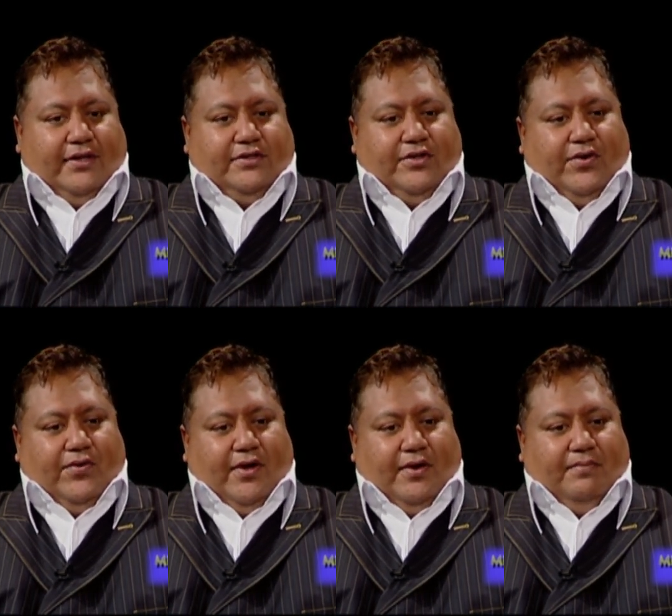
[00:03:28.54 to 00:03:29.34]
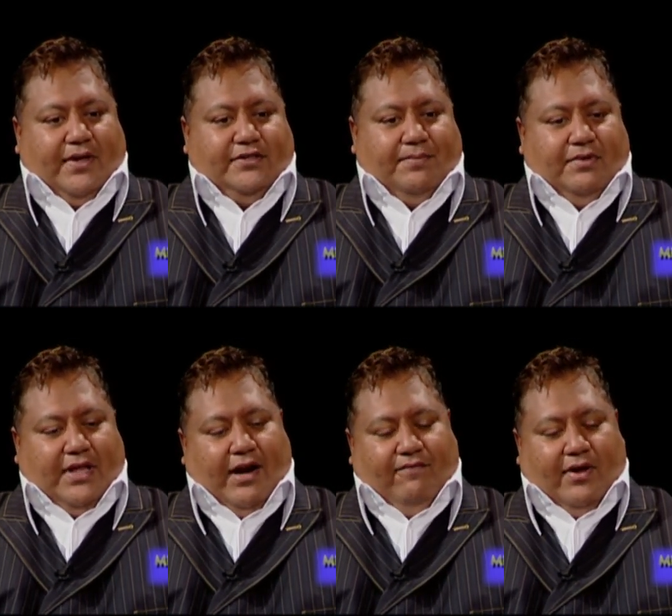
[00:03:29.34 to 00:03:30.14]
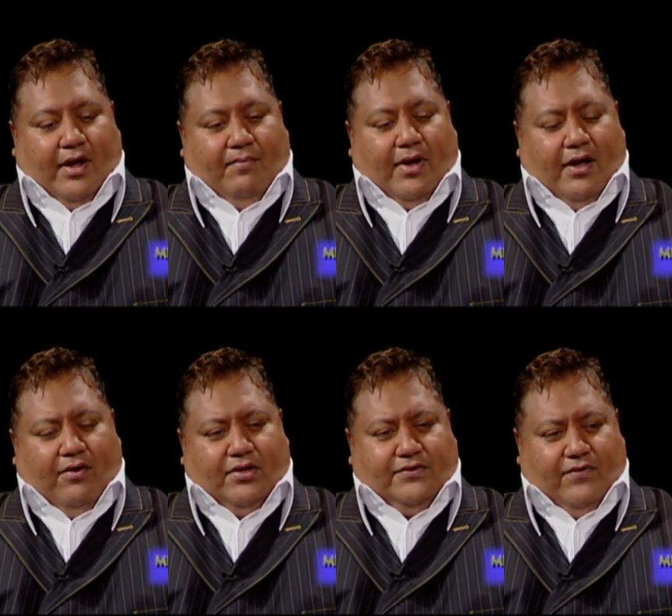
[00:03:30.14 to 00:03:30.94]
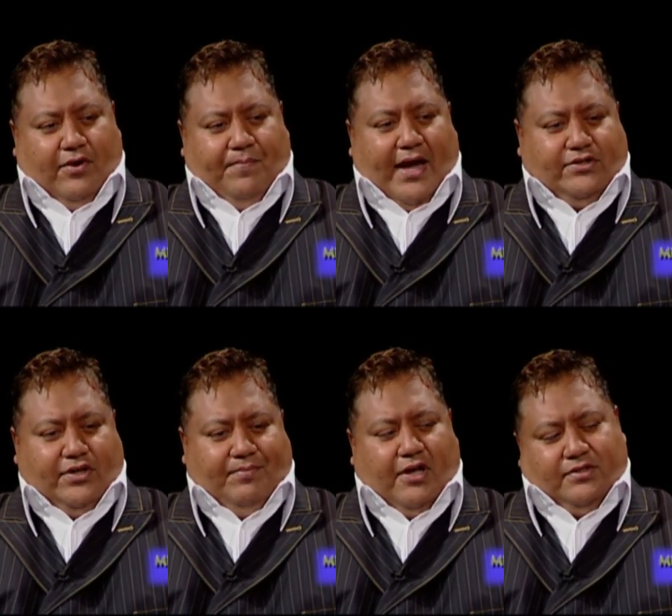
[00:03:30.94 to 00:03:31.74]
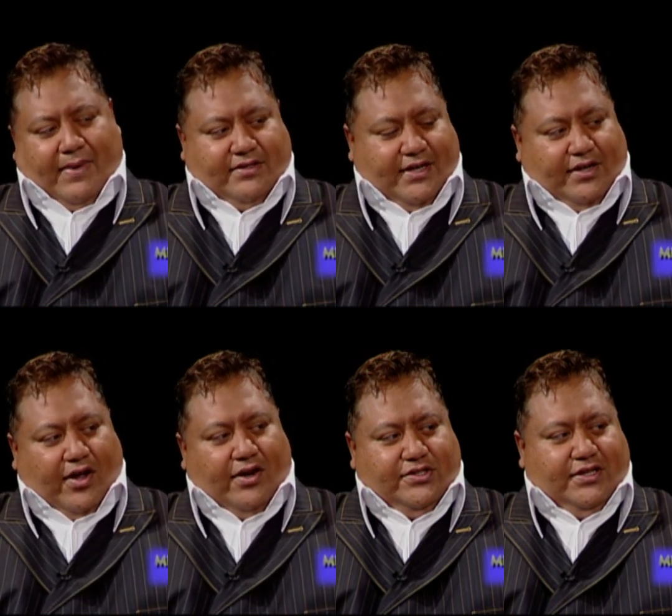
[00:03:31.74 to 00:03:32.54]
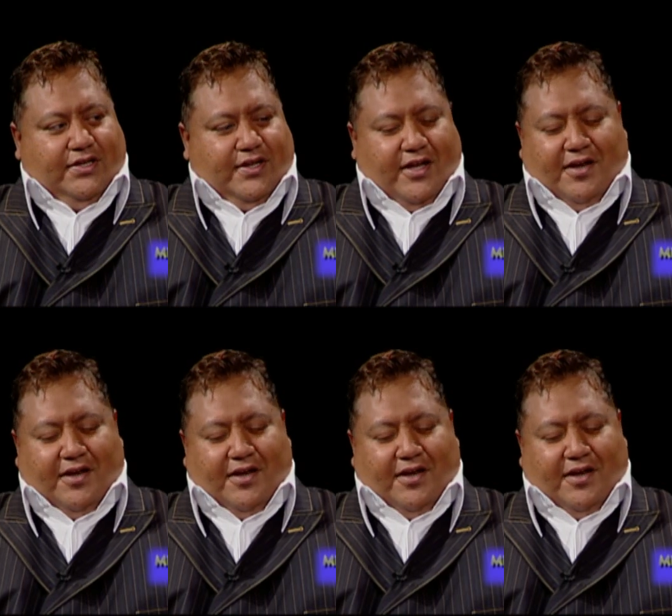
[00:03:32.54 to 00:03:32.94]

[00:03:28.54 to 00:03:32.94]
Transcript: And so that's something that I'm always very passionate about. Is about technology.